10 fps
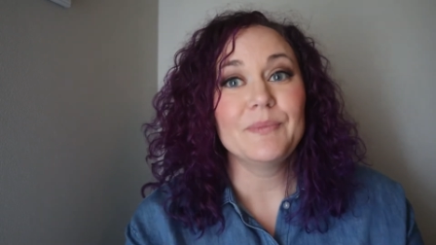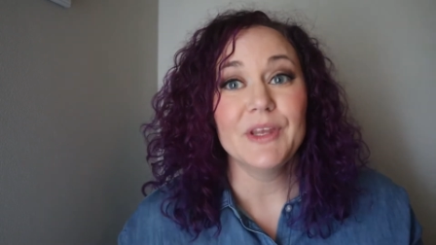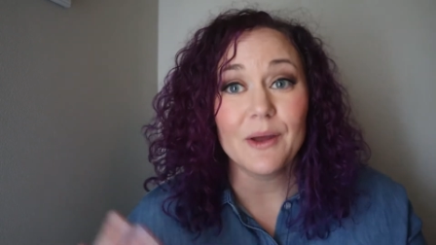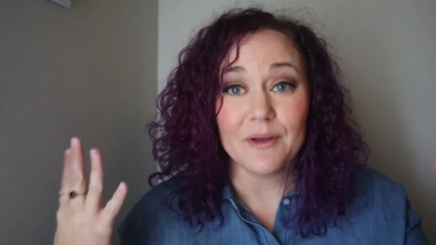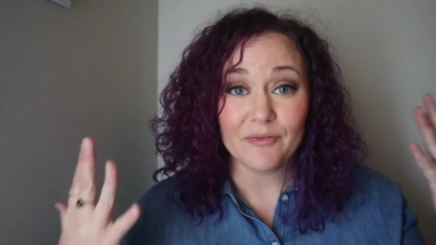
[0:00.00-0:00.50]

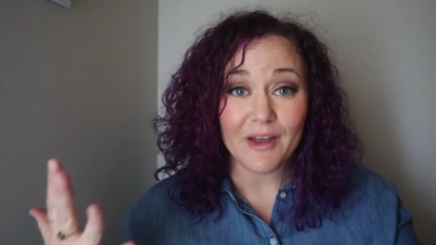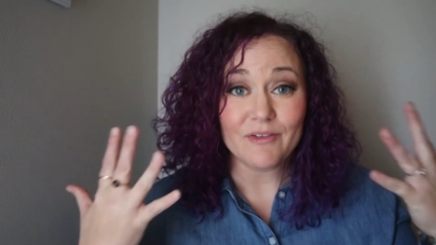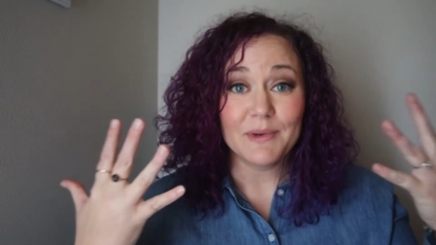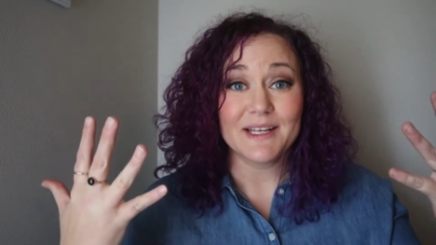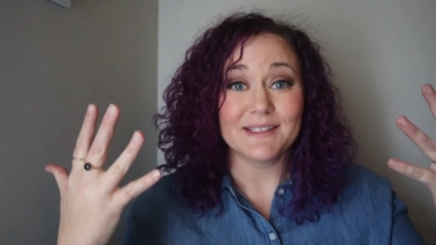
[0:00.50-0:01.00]
you know, if
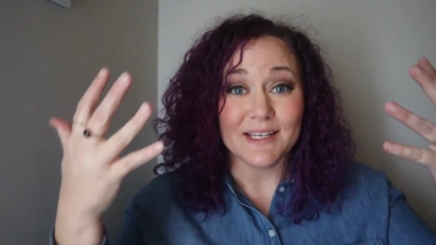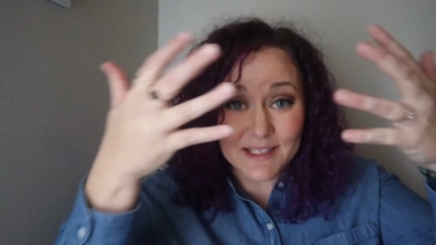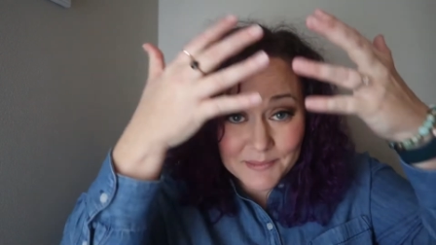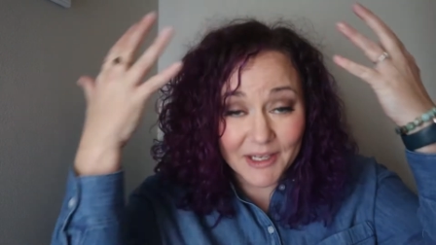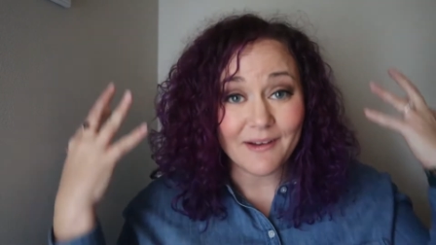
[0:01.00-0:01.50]
everybody
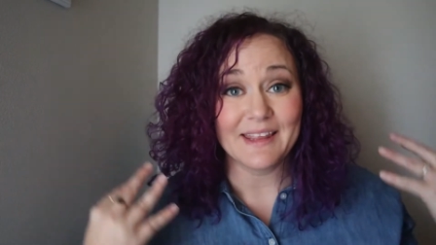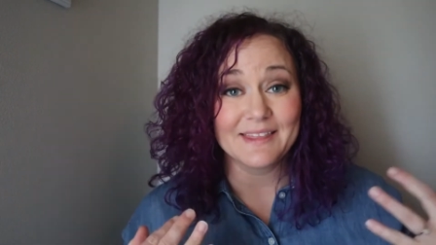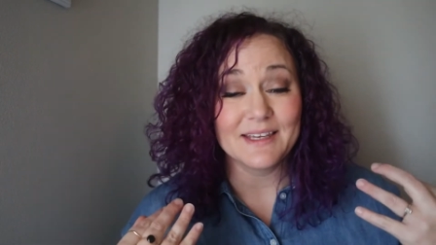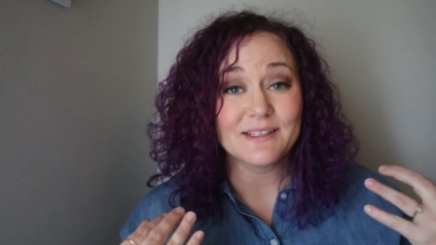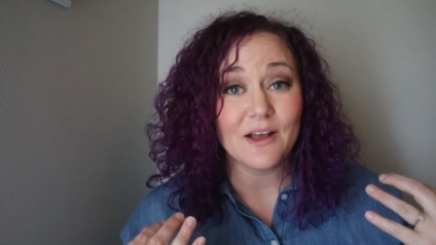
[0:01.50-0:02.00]
sees me
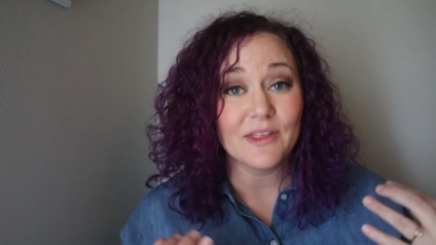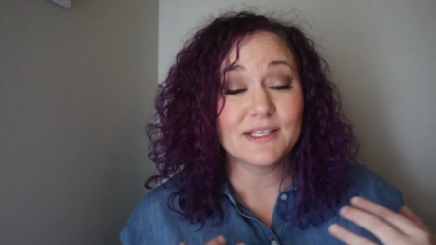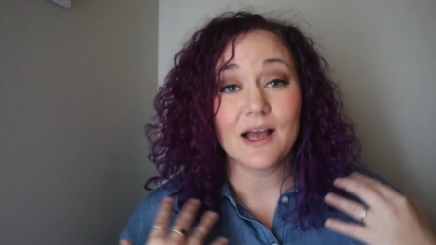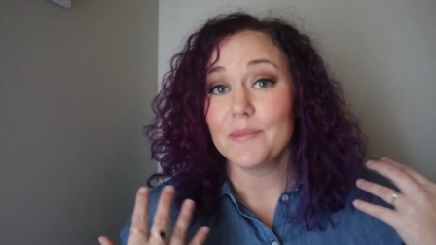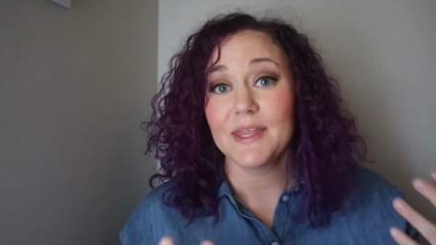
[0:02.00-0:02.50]
like this all the
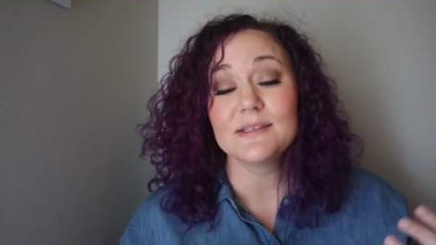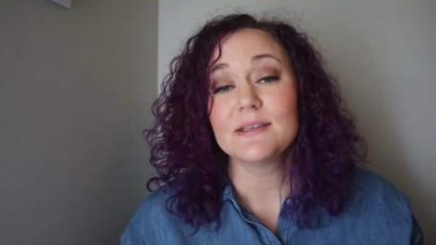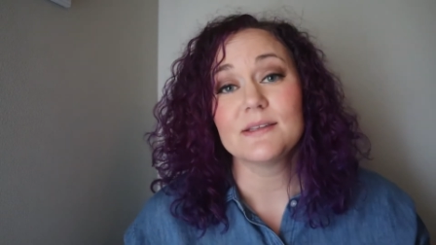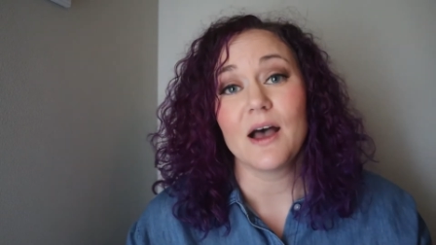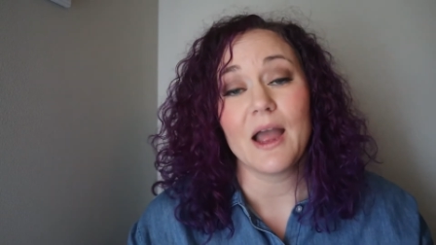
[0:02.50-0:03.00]
time, this
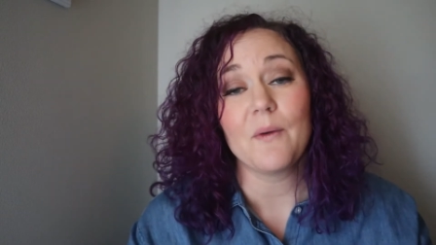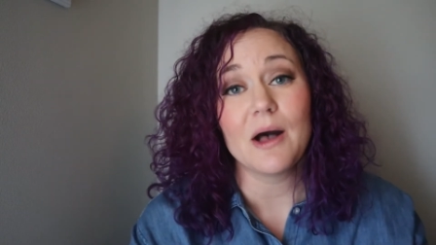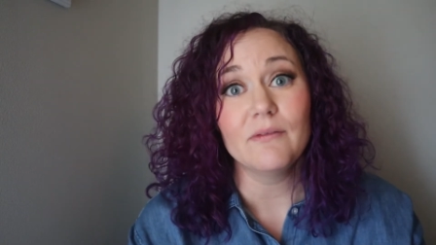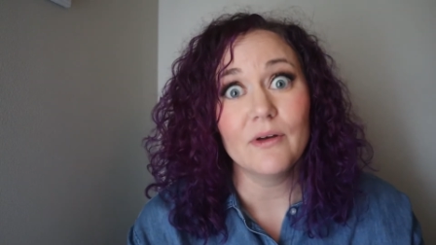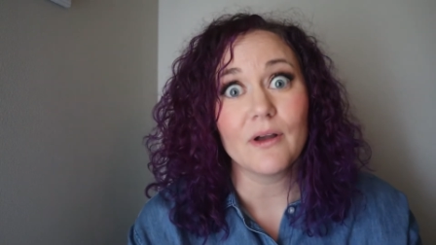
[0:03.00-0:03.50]
is not how
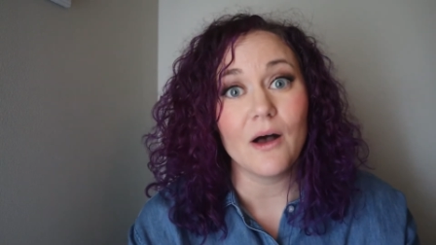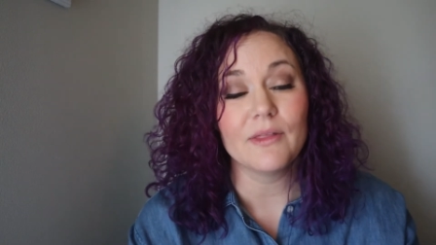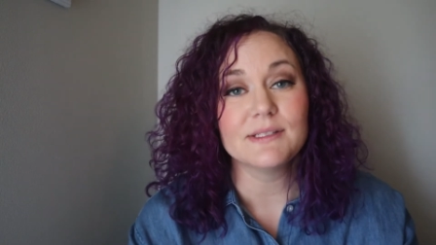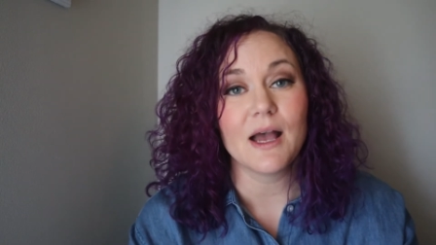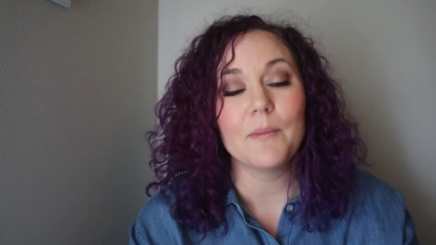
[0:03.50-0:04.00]
I look
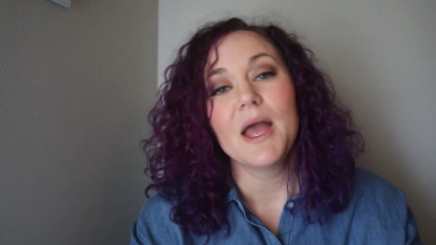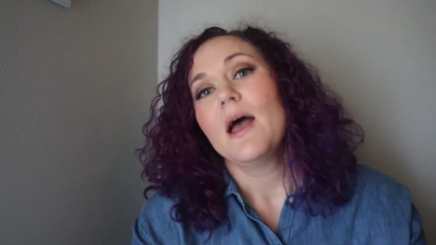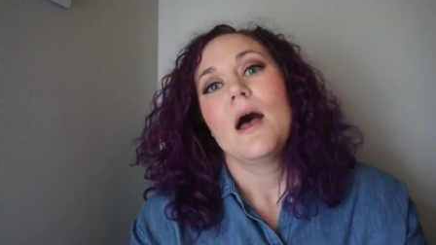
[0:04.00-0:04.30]
all the time.